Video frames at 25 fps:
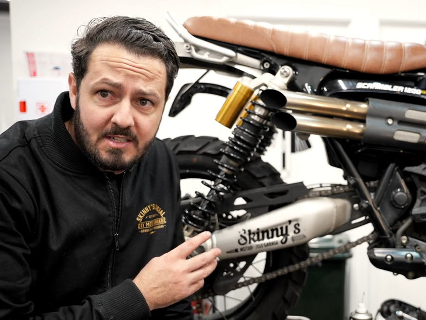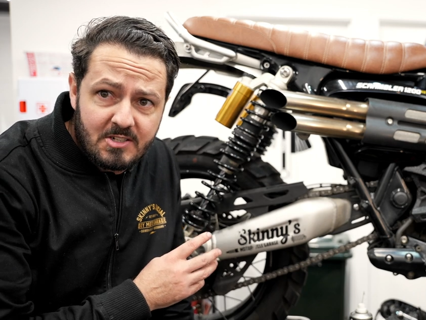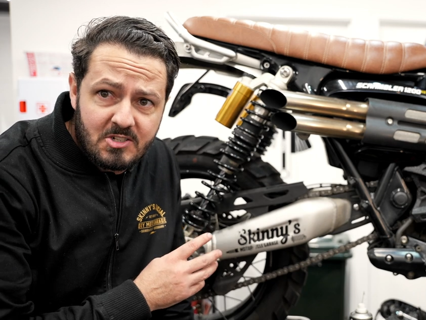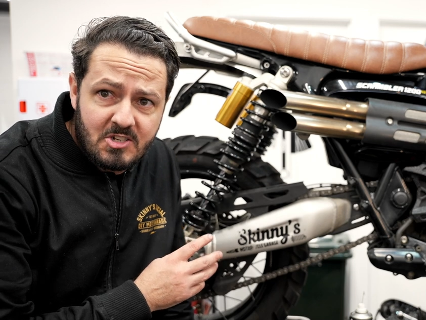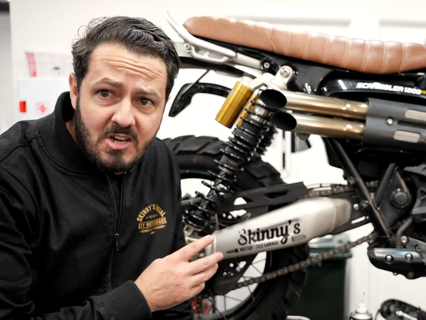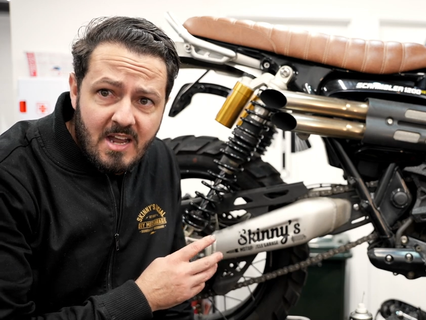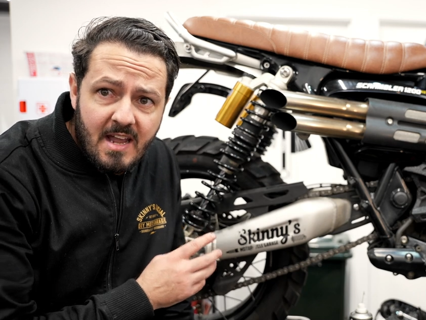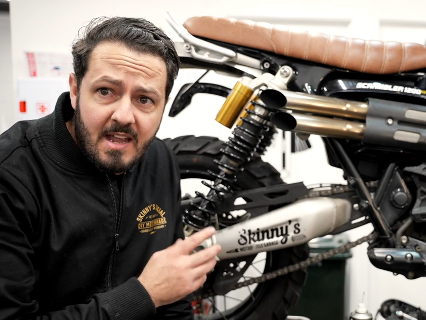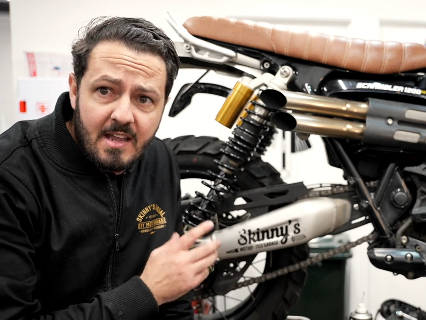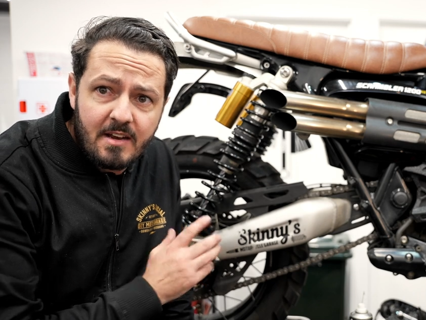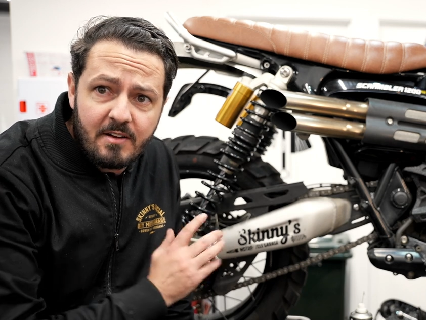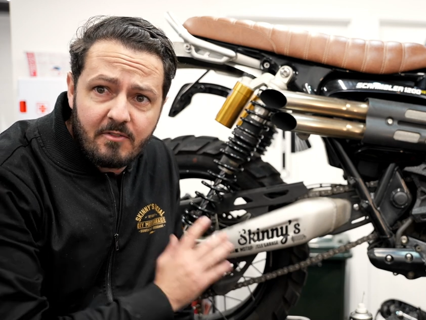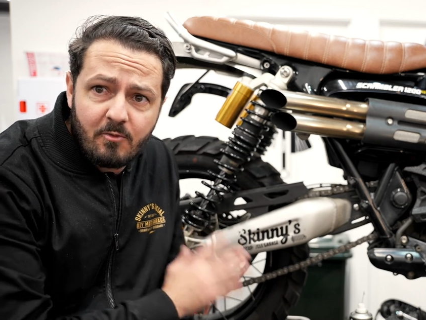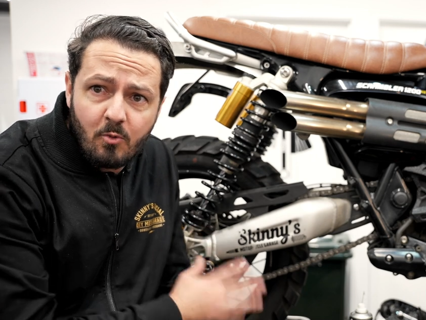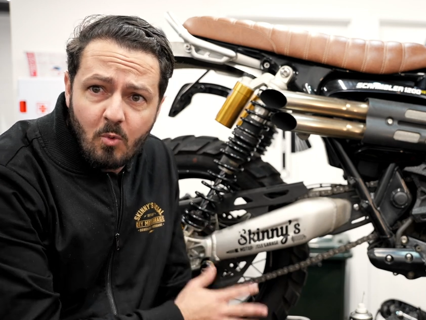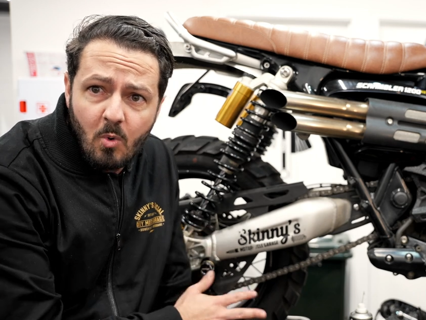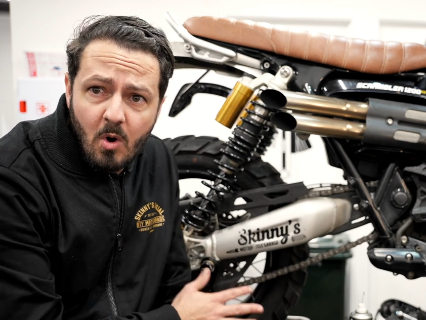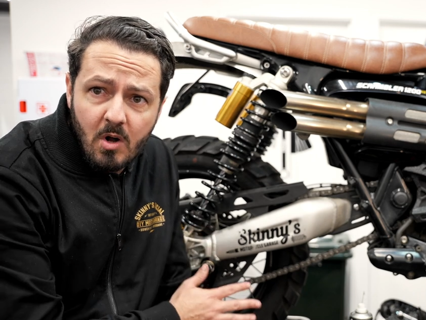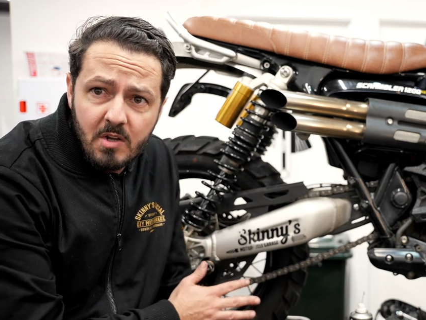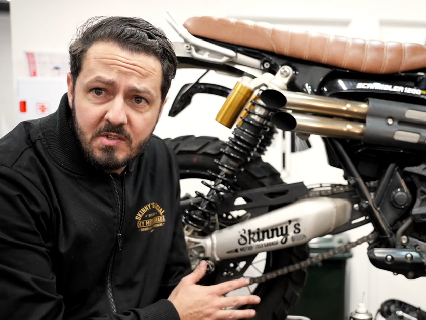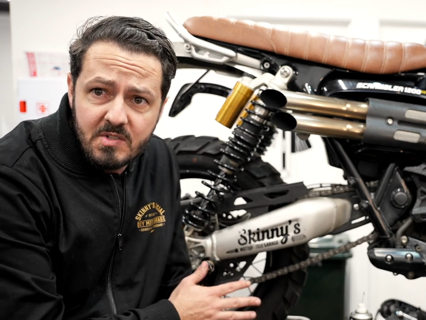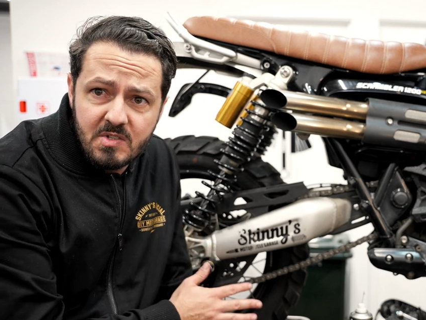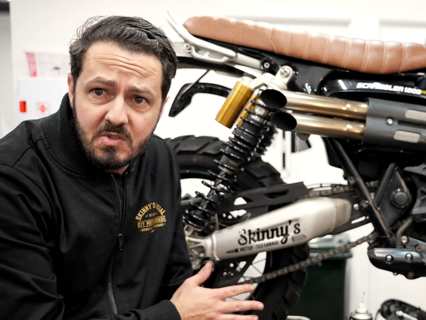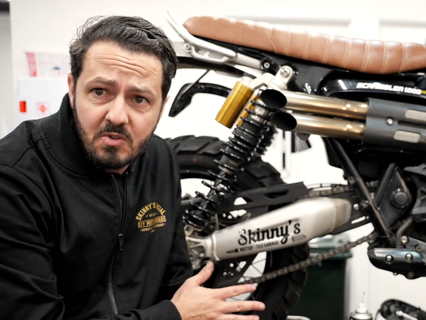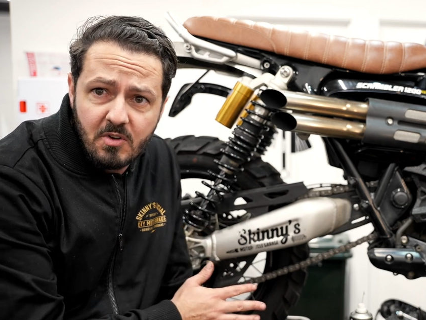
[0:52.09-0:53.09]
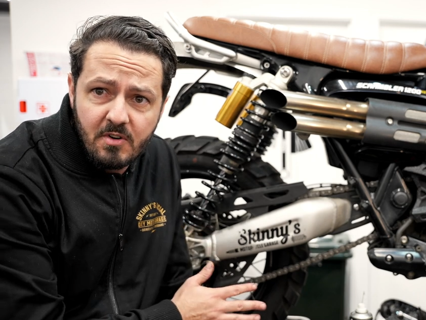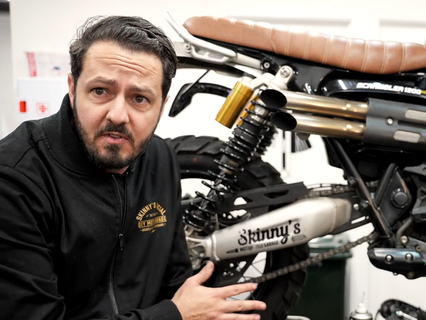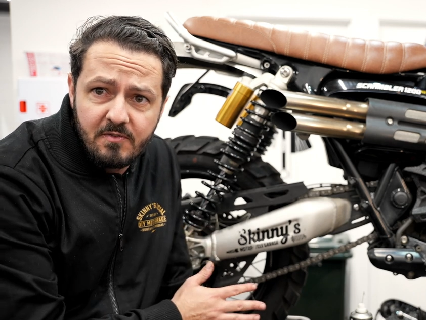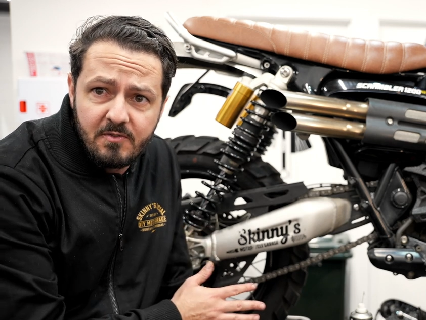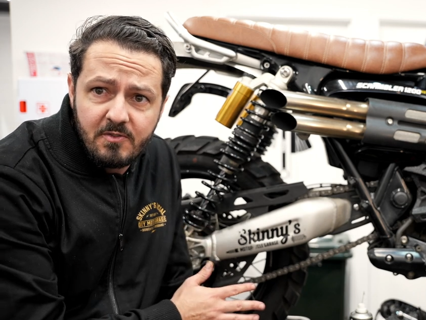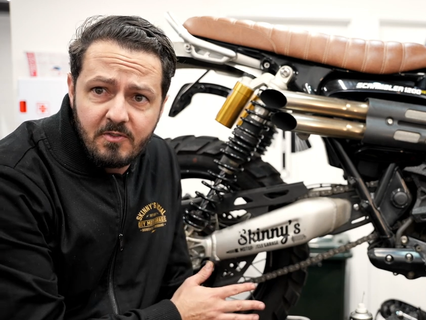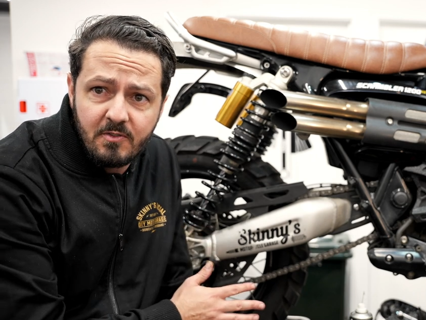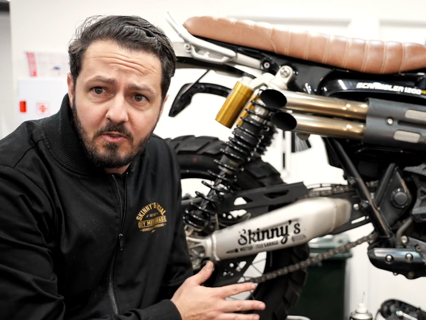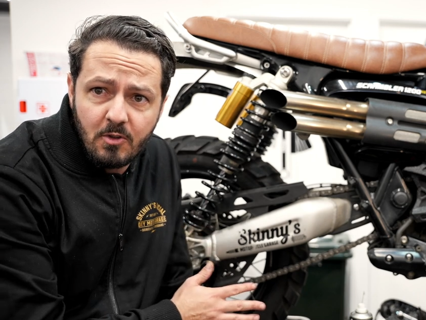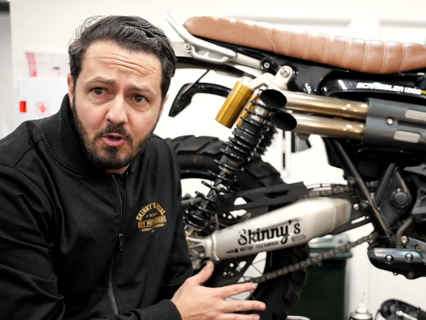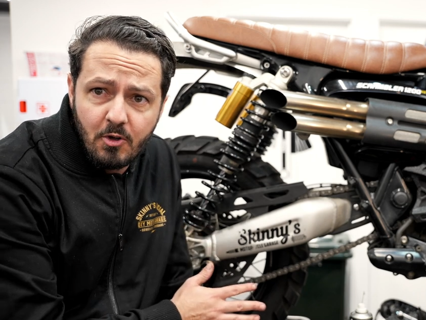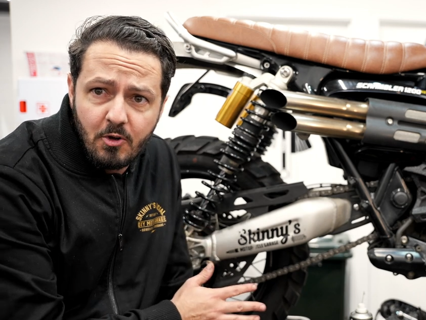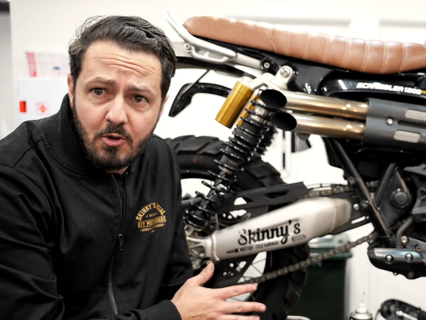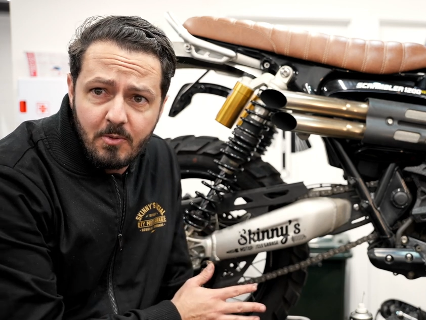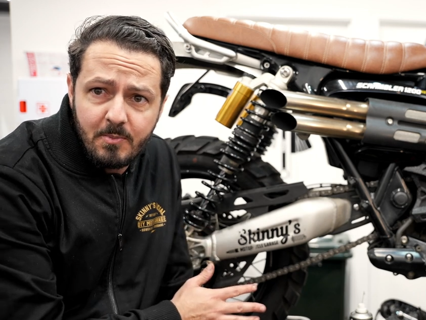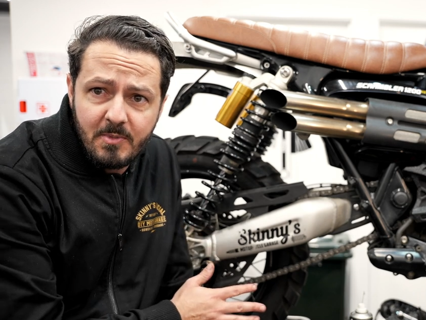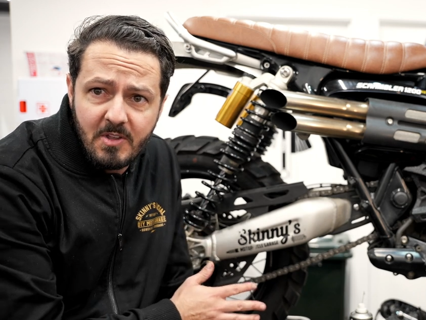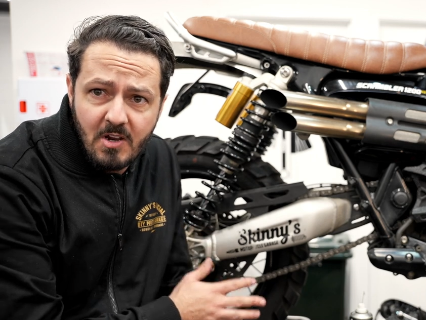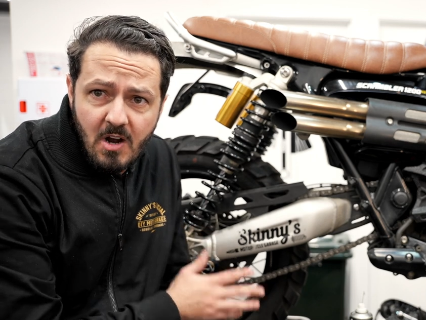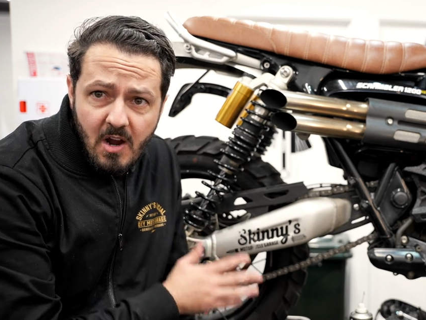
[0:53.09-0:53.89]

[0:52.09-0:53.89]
the chain of what sort of lube